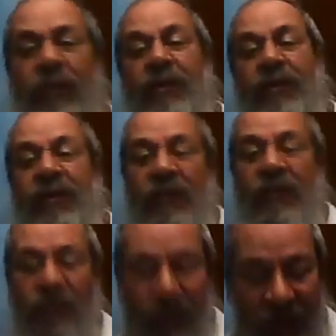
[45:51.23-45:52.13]
He
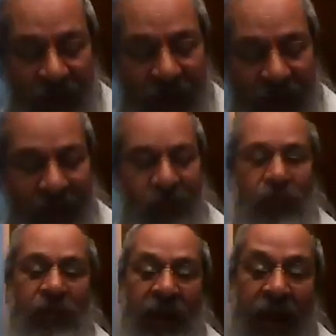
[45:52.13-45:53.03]
did
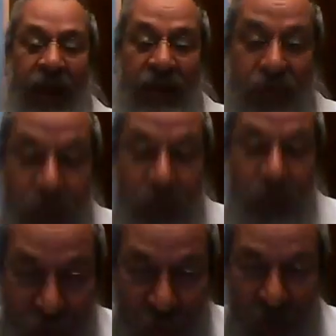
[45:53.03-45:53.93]
everything as
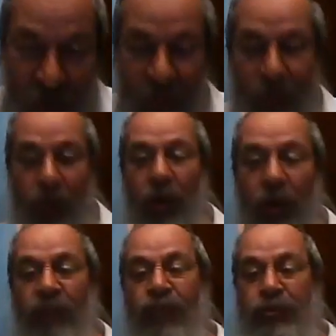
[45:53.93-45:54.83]
usual on
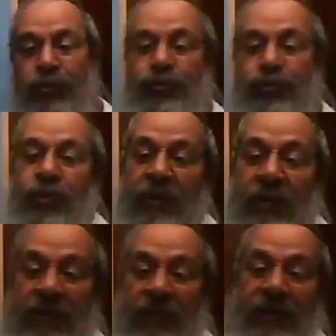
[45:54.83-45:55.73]
Rosh Hashanah.
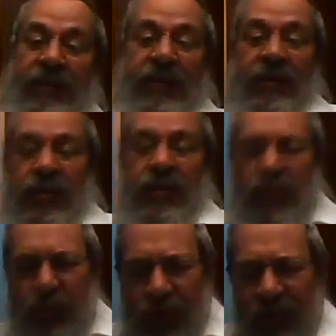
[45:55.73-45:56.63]
He
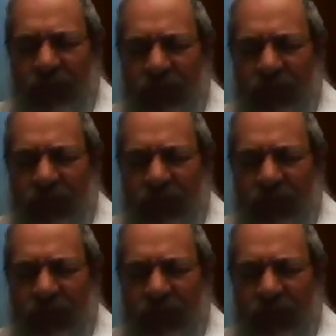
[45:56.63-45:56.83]
served